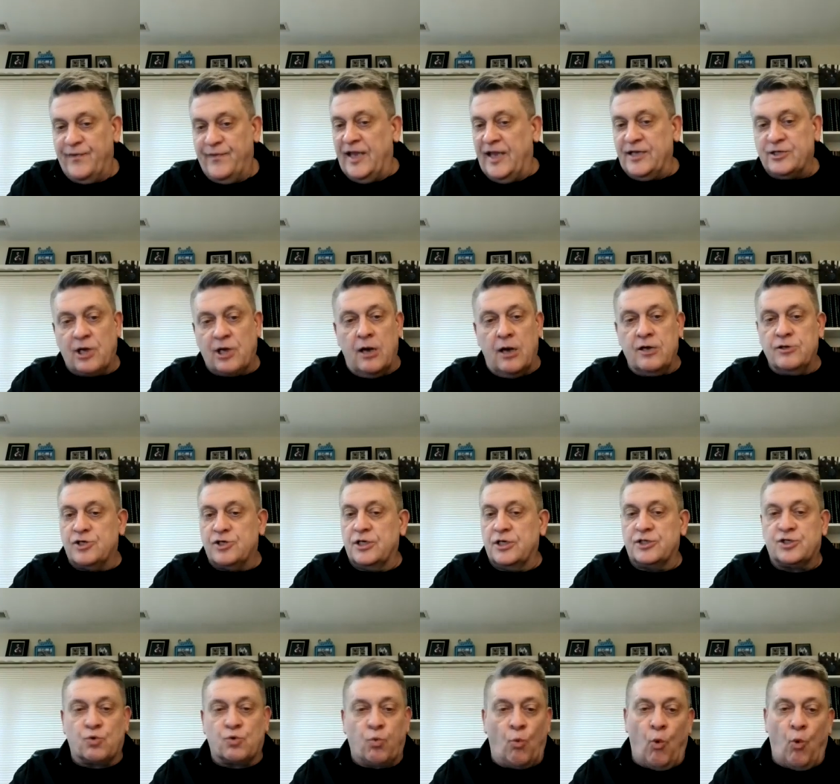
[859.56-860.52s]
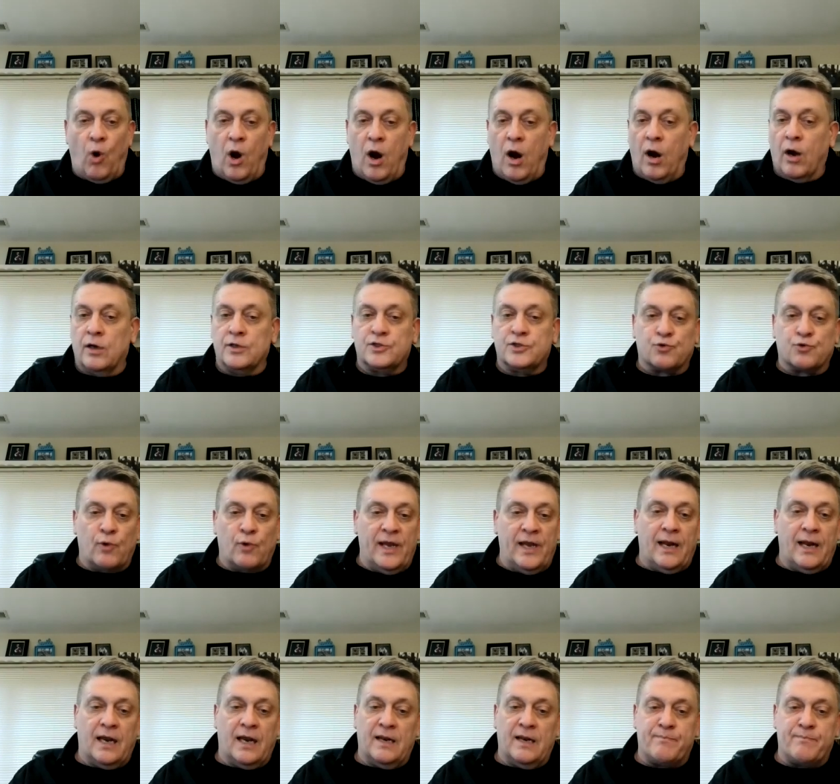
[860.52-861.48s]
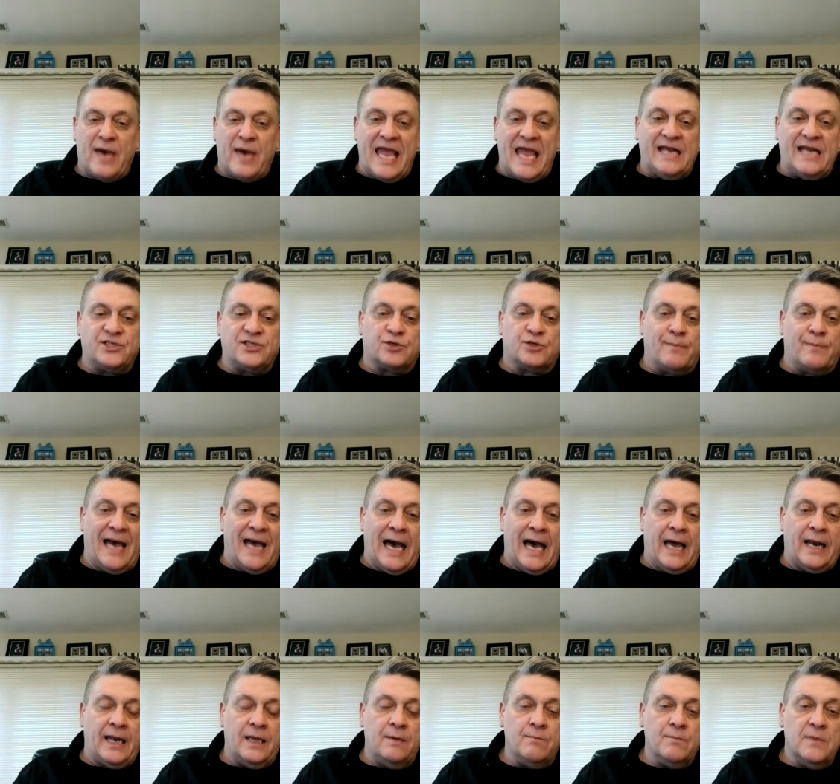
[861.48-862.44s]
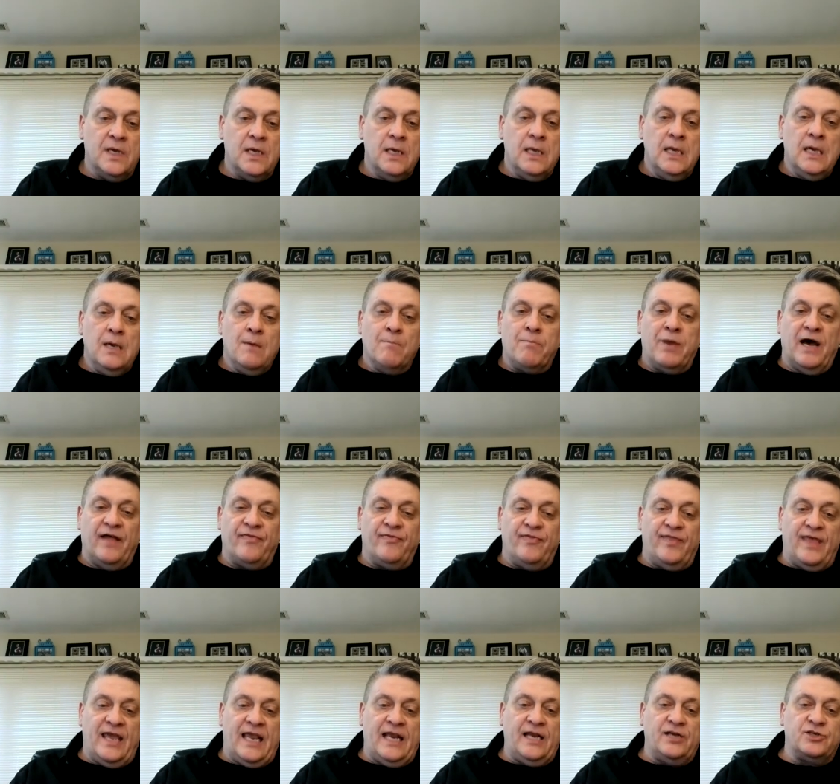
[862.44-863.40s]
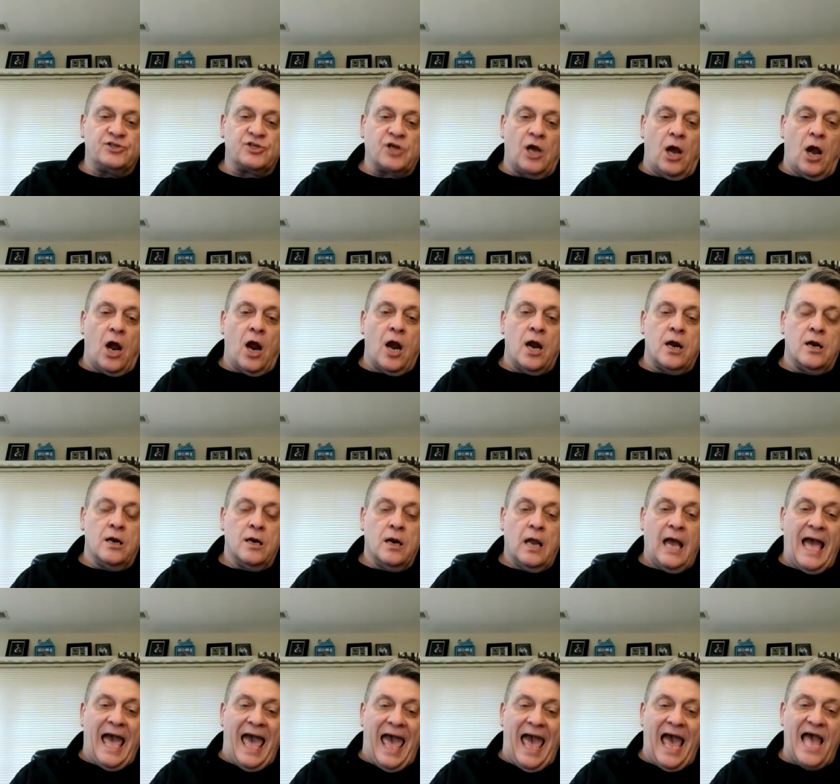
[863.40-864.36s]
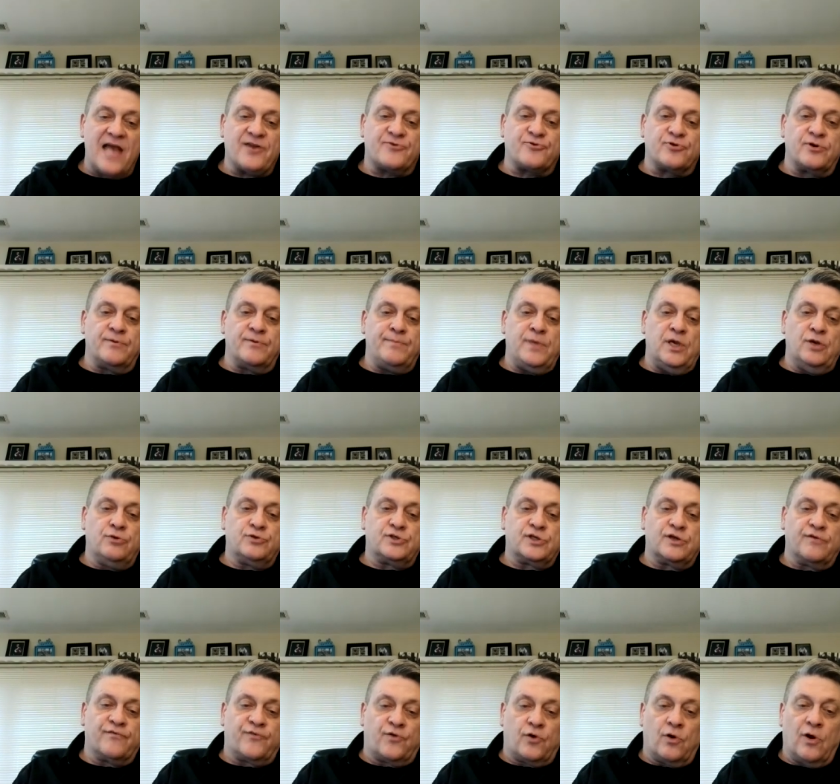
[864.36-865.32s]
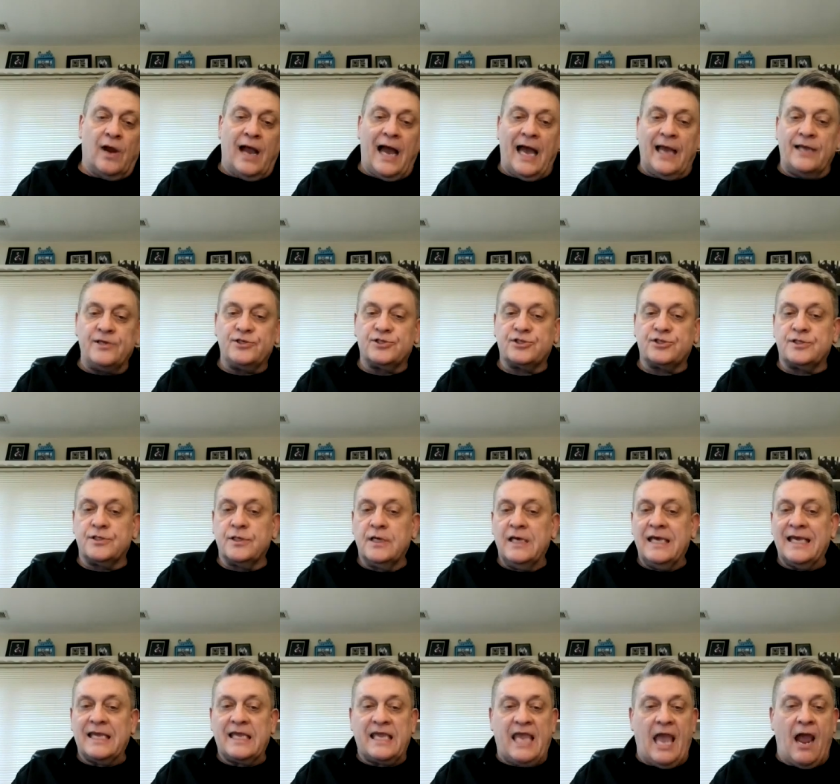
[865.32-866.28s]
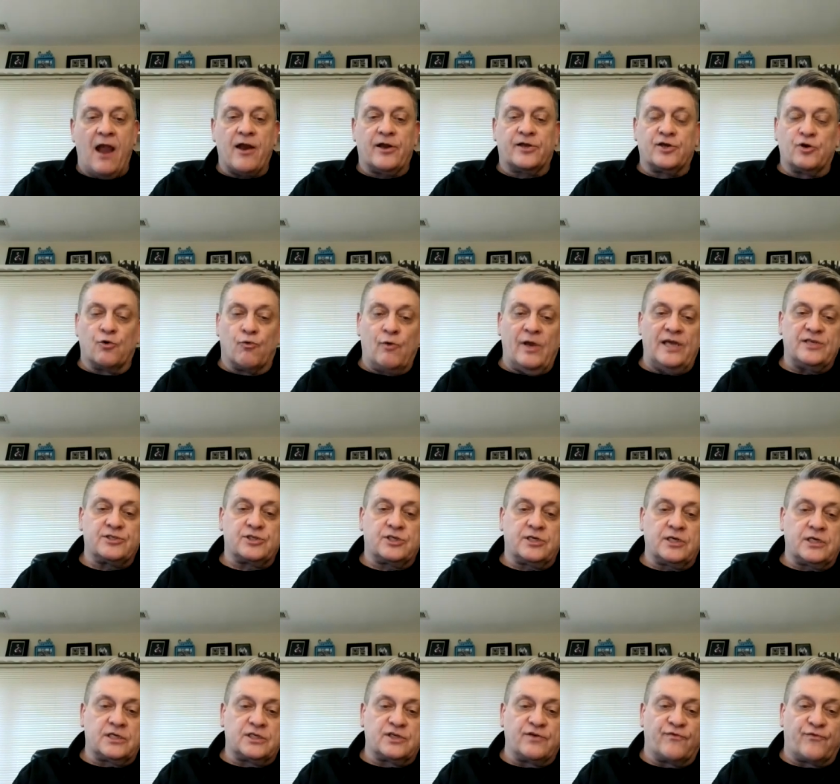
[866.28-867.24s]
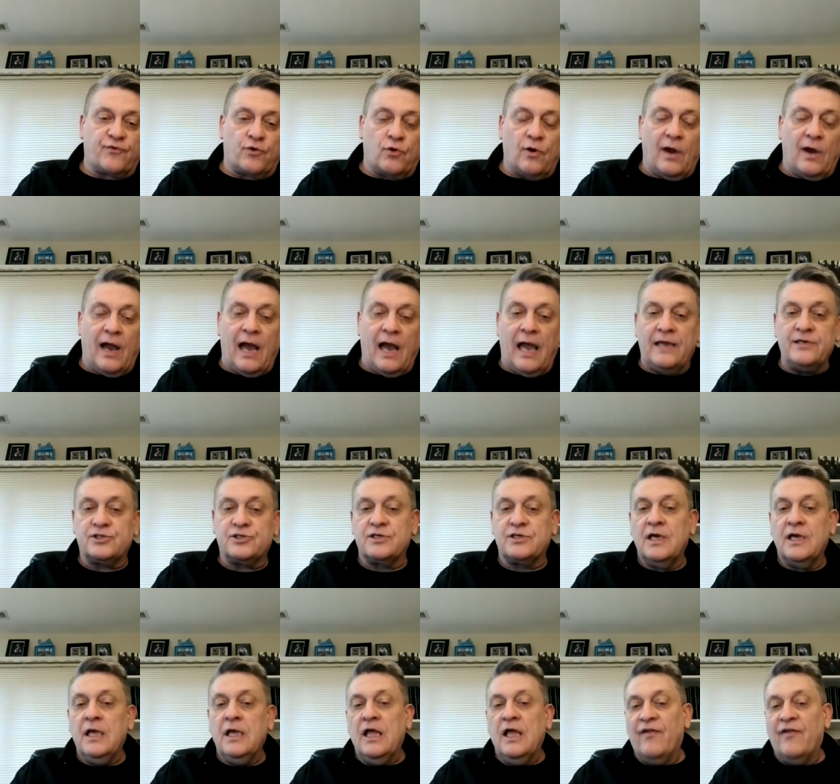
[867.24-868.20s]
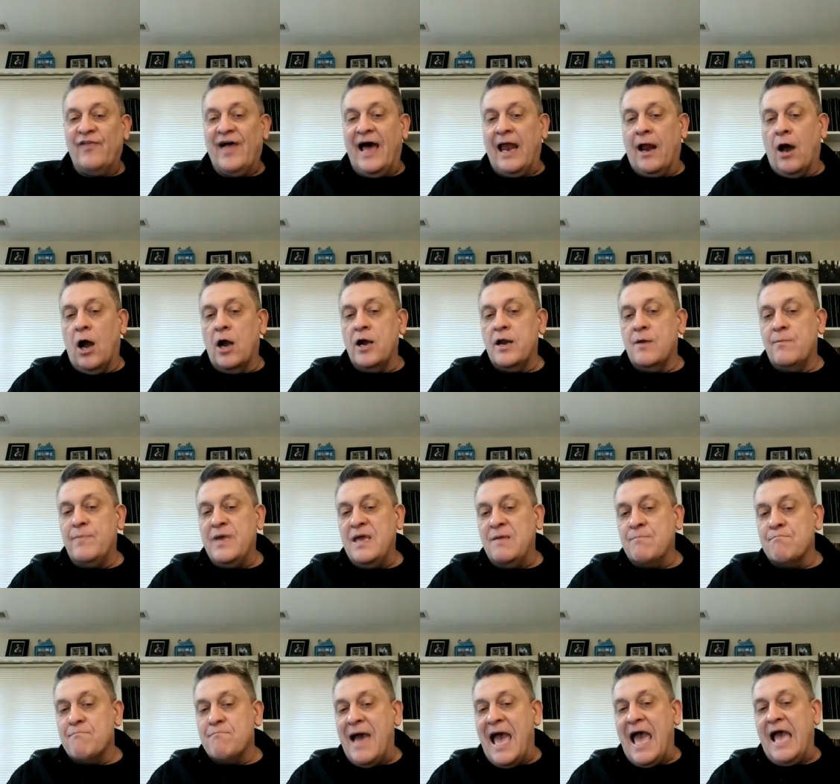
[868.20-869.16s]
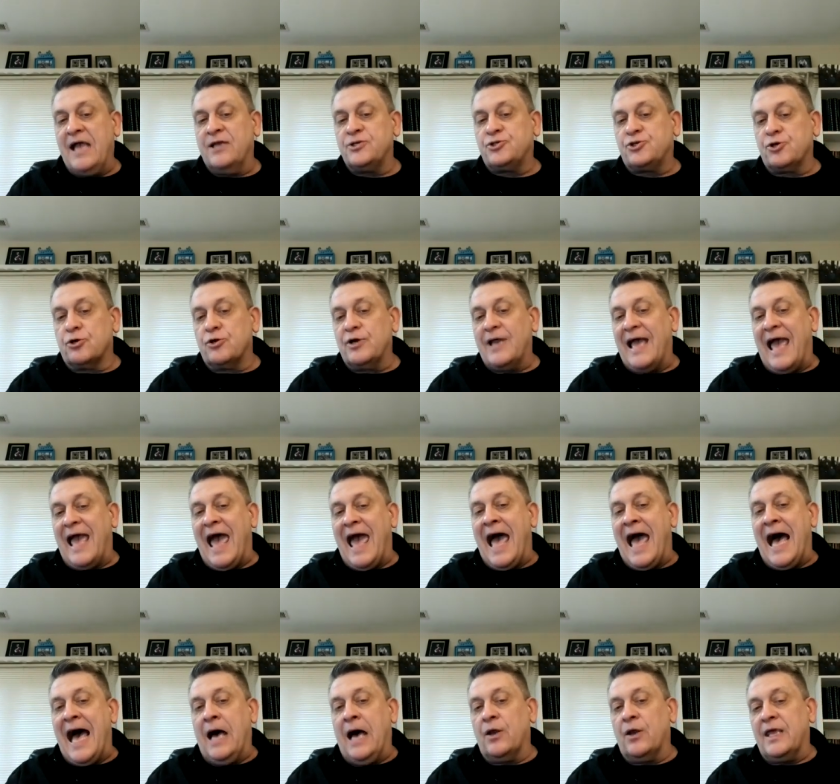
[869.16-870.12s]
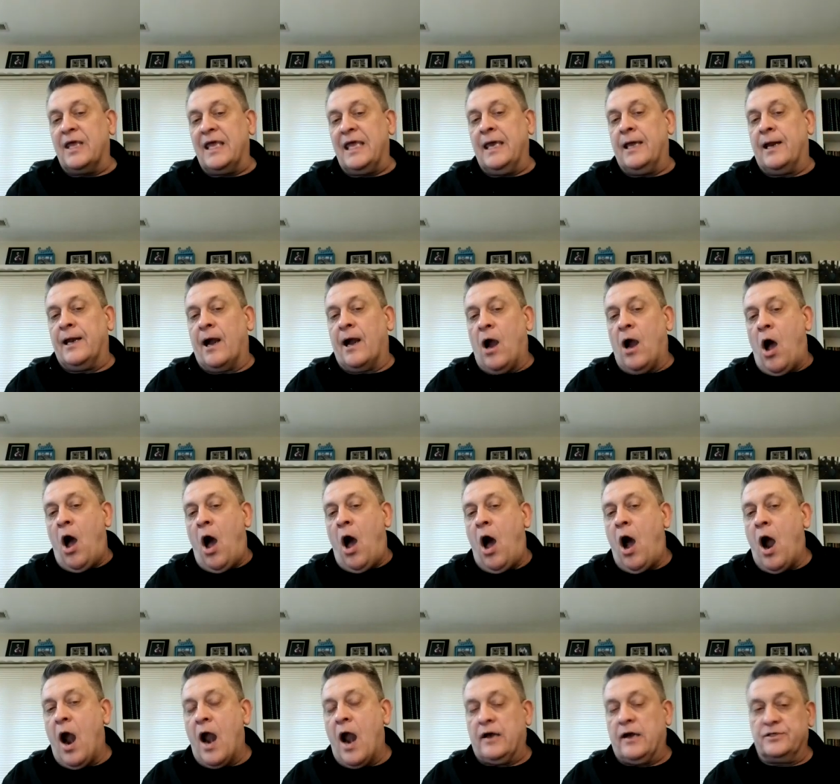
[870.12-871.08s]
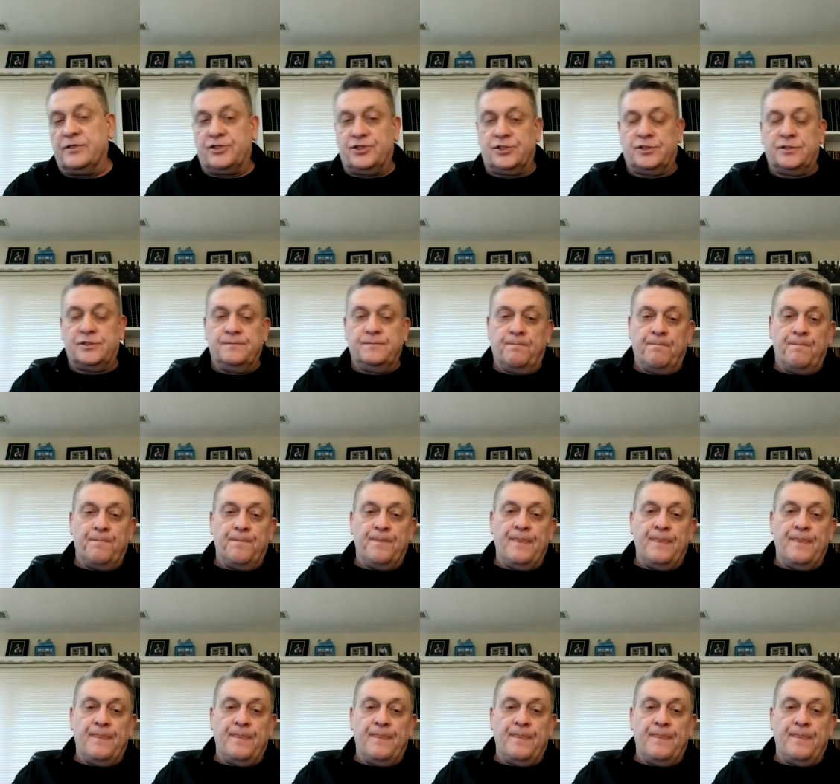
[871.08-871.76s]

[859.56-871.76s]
These aren't just words written on the page about him, but these are attributes of Christ, characteristics of Christ that are to be measured out in our hearts.